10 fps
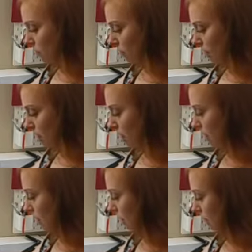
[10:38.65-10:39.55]
dust and
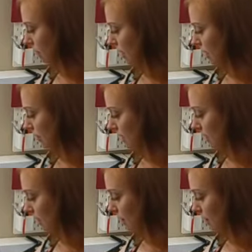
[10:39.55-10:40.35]
it stays sticky